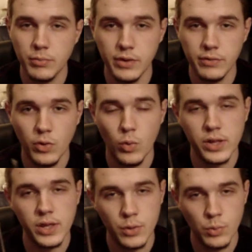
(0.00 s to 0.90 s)
but if you
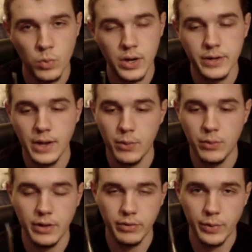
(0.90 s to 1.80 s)
only get one, I
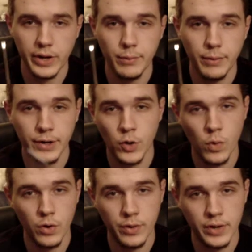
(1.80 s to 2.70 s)
would definitely recommend a
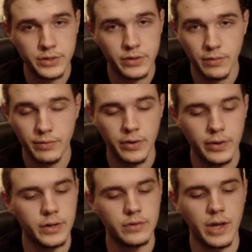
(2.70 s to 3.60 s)
1/4 inch. It's a
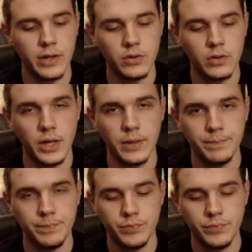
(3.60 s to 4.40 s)
very good size to get.